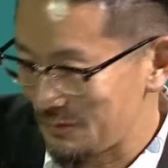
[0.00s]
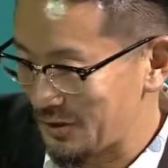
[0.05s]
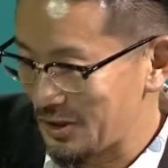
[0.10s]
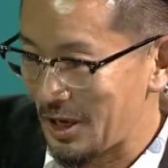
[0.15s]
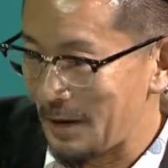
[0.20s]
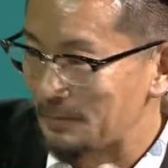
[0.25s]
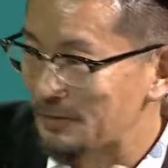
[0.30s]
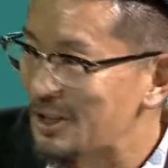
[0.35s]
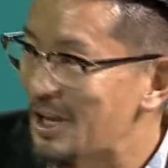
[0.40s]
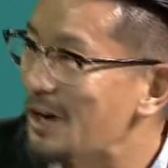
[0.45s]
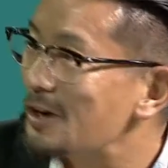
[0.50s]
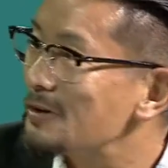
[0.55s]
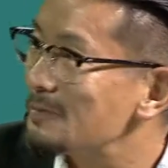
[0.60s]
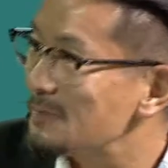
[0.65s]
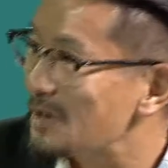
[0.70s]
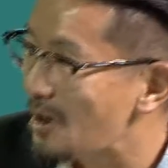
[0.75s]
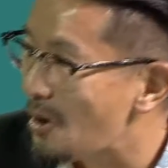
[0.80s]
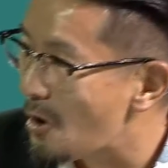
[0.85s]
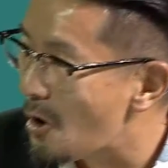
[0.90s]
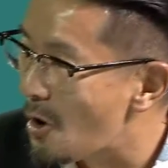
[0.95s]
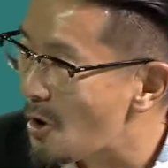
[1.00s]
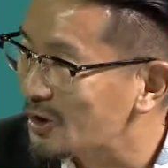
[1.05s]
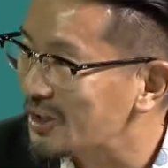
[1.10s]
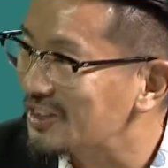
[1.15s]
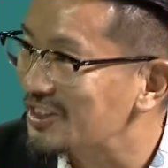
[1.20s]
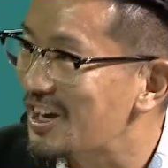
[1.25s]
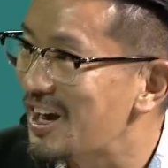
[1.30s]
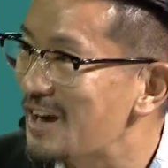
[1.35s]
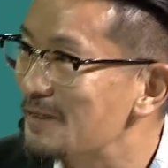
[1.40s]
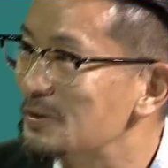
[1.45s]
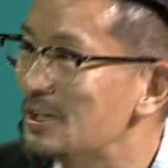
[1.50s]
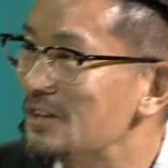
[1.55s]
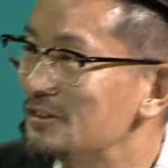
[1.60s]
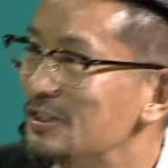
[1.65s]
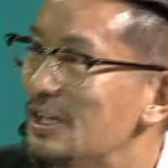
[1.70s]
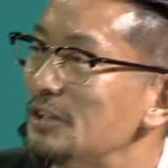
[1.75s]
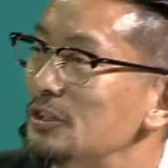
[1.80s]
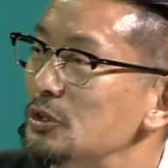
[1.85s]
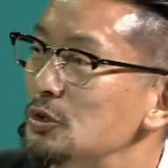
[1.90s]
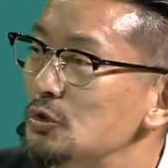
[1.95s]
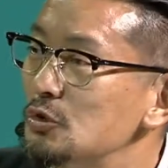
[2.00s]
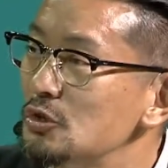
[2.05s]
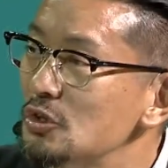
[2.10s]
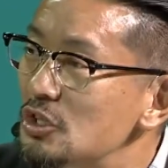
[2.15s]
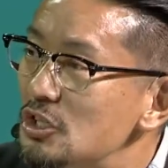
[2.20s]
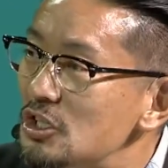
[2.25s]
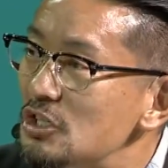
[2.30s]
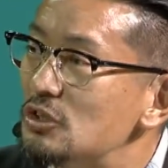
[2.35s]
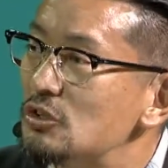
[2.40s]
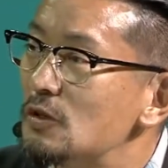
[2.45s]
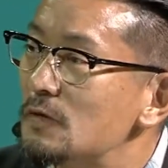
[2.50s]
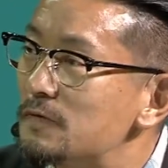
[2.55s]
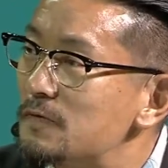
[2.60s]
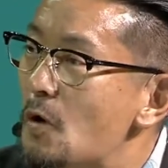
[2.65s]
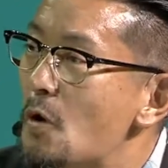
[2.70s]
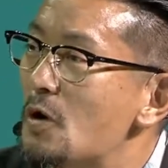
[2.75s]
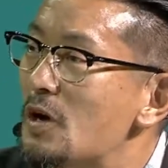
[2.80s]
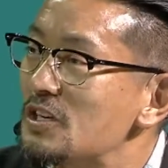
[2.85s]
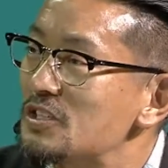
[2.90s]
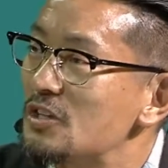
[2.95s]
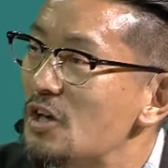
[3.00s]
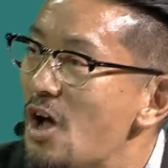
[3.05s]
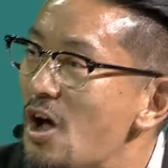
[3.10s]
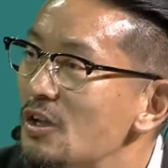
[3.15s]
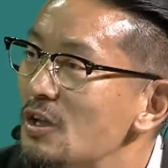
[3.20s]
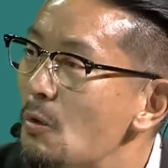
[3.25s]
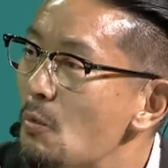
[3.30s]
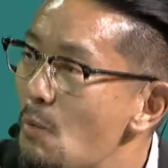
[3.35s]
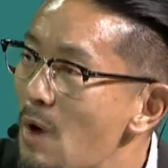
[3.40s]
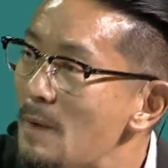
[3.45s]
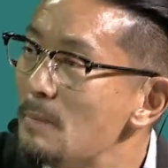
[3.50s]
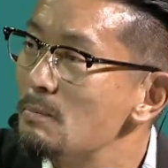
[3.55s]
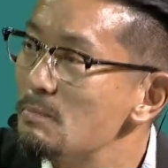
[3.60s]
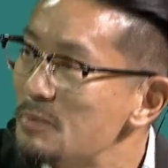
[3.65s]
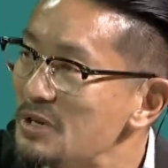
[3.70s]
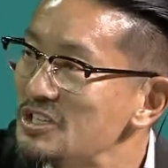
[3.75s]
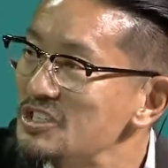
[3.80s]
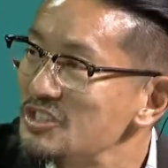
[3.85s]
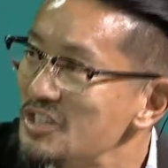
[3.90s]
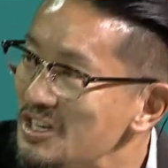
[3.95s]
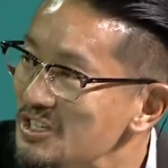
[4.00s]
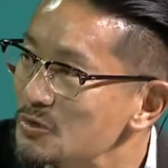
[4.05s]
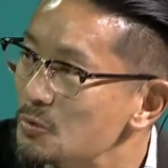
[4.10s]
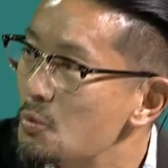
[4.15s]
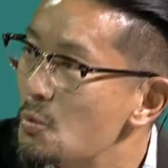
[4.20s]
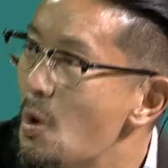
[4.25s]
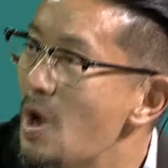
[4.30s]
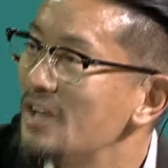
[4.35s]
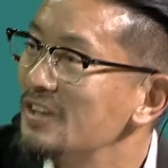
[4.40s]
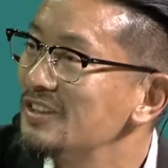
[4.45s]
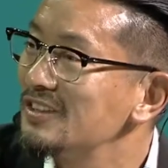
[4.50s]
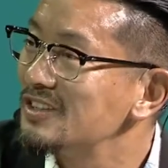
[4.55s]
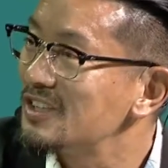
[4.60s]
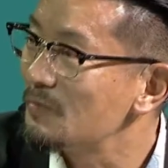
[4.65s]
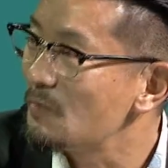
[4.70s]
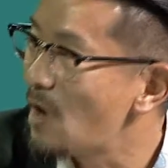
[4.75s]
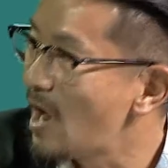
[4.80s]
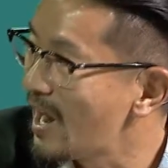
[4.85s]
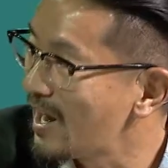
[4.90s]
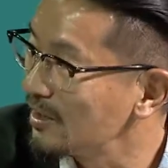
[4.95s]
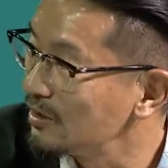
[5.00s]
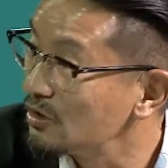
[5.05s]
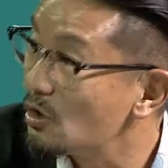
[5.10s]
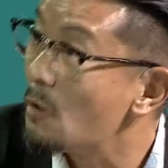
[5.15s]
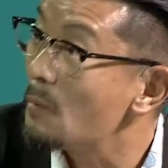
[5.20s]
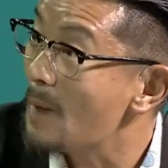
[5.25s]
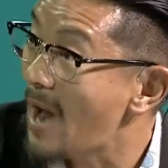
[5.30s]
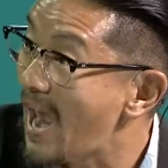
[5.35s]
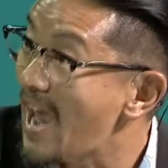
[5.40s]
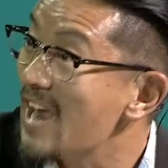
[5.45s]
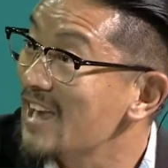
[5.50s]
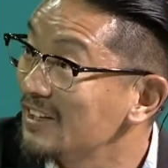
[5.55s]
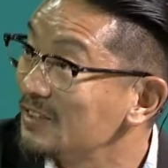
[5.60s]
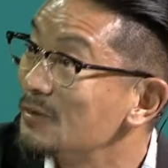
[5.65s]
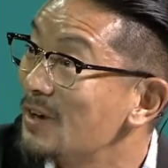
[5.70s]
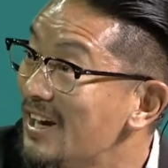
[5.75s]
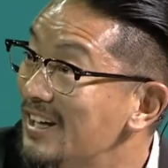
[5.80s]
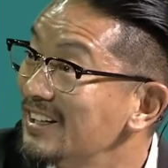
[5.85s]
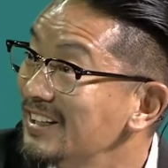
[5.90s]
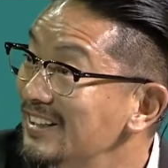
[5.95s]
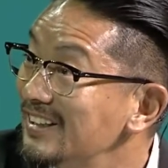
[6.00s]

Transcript: kept telling me all the time that you need to focus on one business, one domain, right?